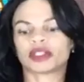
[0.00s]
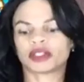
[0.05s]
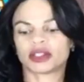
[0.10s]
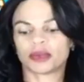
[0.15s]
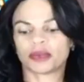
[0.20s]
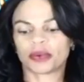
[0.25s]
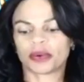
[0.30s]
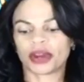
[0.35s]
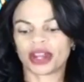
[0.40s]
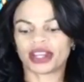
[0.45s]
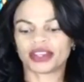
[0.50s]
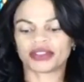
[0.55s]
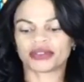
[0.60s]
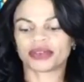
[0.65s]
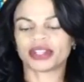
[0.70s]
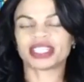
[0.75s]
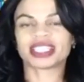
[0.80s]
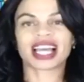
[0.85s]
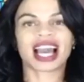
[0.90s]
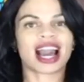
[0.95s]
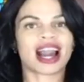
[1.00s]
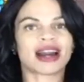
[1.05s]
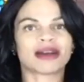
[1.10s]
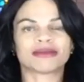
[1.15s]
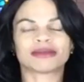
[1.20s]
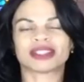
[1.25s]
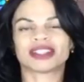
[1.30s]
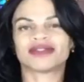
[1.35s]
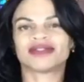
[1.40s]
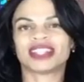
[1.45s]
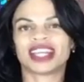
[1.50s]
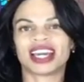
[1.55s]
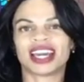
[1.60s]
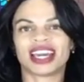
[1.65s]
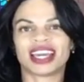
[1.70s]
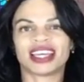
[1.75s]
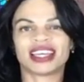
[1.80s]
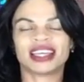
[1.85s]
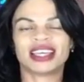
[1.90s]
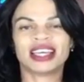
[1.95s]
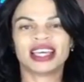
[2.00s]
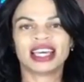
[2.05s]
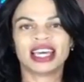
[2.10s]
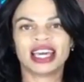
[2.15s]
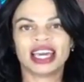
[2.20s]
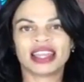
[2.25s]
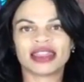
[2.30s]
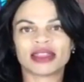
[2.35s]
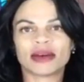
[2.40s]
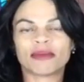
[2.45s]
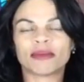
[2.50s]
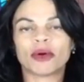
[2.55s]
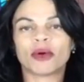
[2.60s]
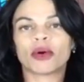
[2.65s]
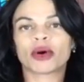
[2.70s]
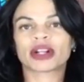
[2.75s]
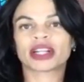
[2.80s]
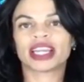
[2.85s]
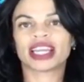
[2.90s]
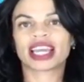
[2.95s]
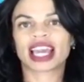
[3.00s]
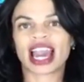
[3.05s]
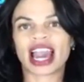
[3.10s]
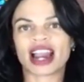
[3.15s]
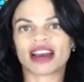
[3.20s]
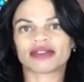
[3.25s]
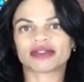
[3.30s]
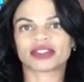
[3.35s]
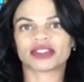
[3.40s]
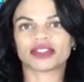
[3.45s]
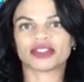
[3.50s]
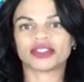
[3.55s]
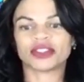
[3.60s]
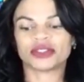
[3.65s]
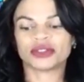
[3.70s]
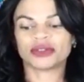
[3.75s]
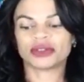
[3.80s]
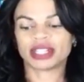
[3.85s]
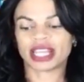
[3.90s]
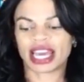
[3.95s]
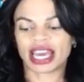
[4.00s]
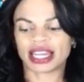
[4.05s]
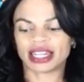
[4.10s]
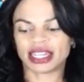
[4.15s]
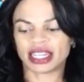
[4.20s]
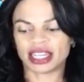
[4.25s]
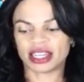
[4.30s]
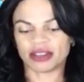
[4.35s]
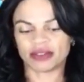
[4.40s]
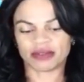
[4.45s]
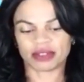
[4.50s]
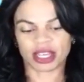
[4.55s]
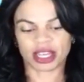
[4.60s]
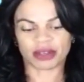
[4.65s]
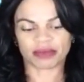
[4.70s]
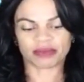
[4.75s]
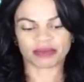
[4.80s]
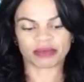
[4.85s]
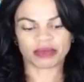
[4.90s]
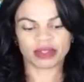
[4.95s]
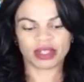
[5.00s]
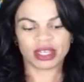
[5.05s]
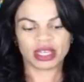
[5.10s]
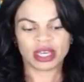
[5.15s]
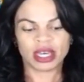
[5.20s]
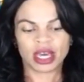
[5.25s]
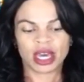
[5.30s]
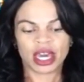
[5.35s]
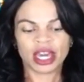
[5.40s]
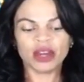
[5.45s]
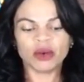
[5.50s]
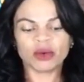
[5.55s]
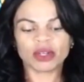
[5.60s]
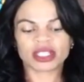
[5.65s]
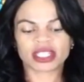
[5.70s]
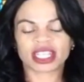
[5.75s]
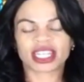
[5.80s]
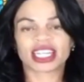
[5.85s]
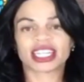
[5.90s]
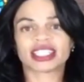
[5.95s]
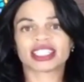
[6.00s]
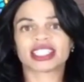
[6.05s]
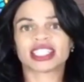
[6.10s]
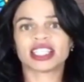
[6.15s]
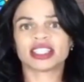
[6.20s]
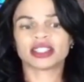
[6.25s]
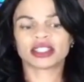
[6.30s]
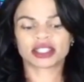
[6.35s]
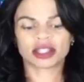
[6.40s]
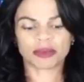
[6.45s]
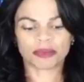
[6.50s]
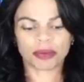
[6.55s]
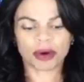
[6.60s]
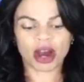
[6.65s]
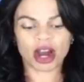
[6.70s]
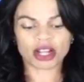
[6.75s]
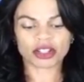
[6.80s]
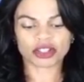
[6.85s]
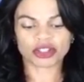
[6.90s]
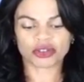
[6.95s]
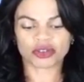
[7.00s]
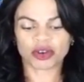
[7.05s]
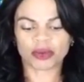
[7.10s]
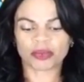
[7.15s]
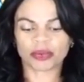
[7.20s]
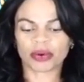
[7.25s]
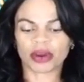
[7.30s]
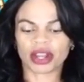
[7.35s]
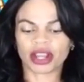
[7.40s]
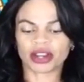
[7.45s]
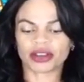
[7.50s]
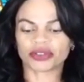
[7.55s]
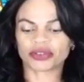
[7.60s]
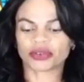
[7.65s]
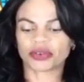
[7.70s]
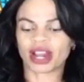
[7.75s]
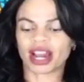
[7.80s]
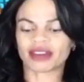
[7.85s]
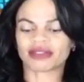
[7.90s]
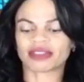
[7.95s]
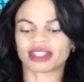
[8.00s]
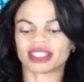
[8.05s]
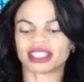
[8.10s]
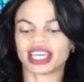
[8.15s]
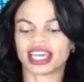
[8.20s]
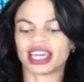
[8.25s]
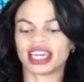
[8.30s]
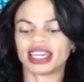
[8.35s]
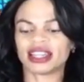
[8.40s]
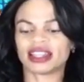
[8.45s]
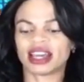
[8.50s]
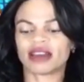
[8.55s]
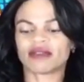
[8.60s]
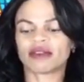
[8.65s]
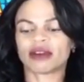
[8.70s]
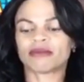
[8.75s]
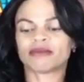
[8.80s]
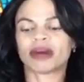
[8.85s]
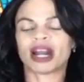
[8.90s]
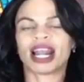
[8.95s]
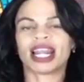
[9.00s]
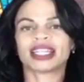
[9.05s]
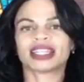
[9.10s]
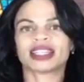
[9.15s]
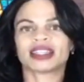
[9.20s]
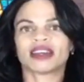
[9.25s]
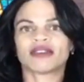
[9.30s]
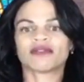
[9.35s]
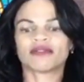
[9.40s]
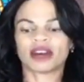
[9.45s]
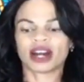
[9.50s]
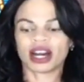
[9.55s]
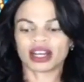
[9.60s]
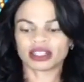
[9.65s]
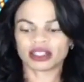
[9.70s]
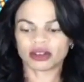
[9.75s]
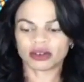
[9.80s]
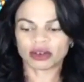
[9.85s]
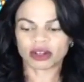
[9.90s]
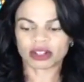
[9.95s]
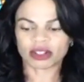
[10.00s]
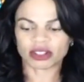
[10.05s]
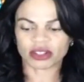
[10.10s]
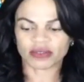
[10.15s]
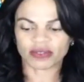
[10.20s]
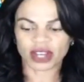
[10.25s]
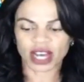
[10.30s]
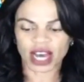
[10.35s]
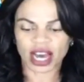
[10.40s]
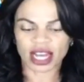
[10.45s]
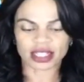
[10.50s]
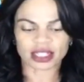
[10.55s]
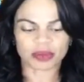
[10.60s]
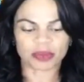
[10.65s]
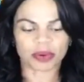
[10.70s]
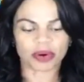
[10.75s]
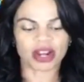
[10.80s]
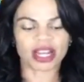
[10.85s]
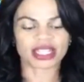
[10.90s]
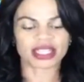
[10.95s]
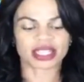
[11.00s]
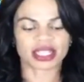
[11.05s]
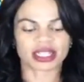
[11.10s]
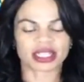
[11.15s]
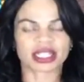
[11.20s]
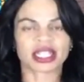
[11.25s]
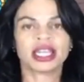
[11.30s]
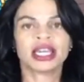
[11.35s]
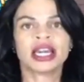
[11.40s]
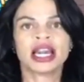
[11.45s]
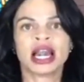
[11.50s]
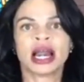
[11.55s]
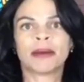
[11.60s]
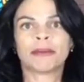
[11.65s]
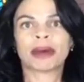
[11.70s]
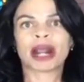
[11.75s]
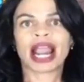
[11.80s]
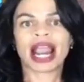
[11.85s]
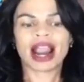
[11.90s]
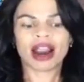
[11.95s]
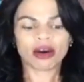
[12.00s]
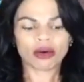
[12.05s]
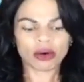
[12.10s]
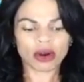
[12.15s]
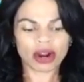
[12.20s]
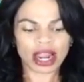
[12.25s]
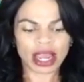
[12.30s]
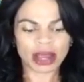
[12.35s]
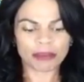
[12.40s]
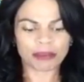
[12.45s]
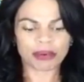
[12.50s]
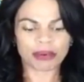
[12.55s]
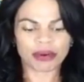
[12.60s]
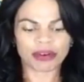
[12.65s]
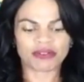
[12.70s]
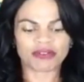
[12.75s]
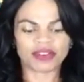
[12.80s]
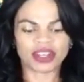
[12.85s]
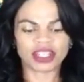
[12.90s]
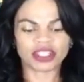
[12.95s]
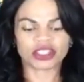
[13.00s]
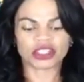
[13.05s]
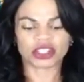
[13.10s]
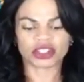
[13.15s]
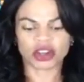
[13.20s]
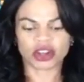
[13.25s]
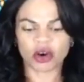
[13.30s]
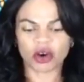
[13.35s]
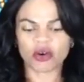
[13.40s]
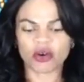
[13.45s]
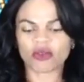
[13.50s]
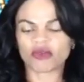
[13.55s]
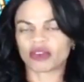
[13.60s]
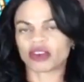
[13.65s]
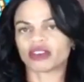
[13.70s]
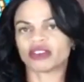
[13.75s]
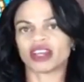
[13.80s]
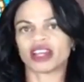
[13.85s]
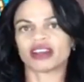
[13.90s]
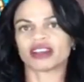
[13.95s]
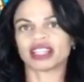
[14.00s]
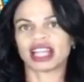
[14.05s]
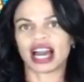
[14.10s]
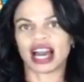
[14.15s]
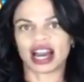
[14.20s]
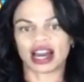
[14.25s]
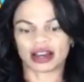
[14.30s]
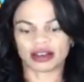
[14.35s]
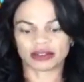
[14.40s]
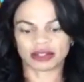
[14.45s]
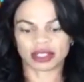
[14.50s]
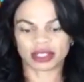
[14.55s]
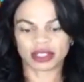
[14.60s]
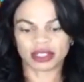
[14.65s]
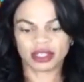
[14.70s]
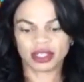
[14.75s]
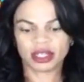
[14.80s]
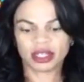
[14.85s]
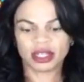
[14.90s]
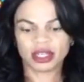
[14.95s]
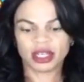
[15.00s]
was to pray three times a day, in the morning, afternoon, and evening. It was a consistent posture of prayer throughout the day that reminded the followers of God's presence, power, and provision over their lives.